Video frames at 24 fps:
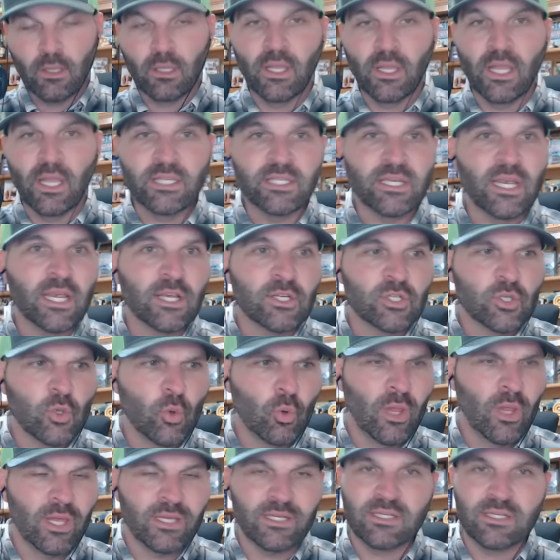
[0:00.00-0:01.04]
Let's say a
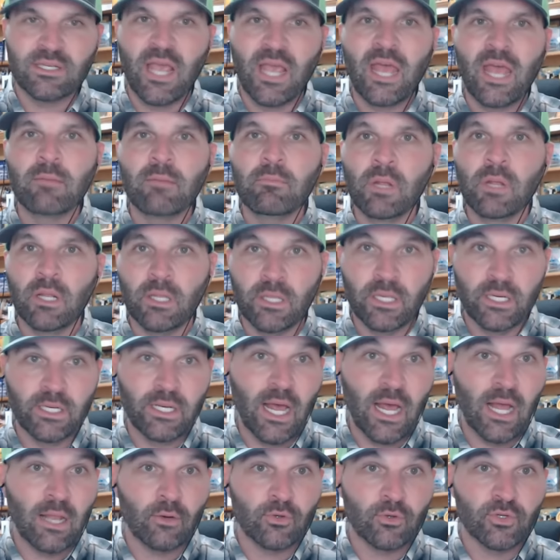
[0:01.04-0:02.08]
school has $10 million
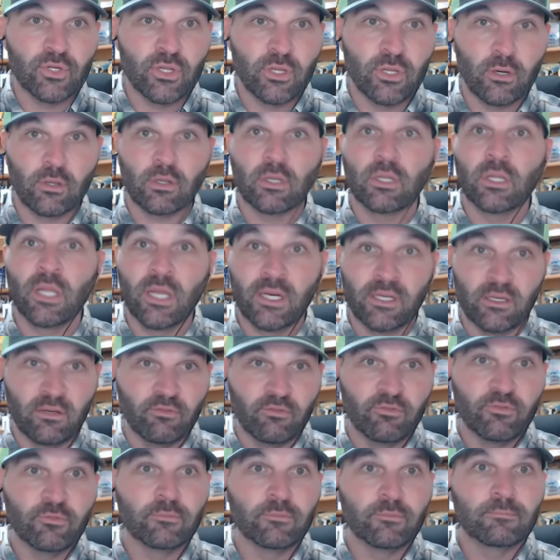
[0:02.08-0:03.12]
in their
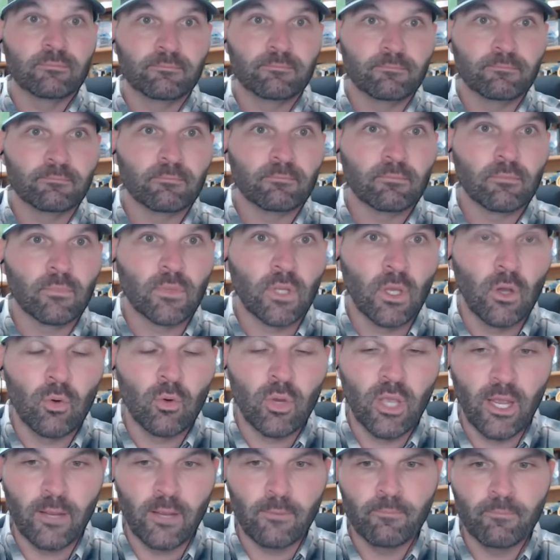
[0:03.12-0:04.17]
collective.
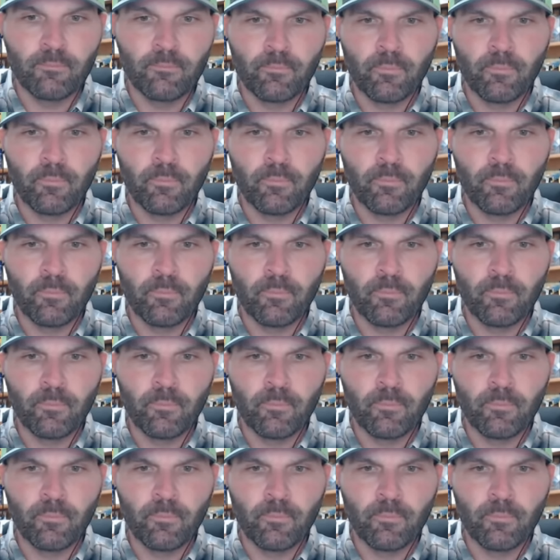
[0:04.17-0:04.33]
Okay.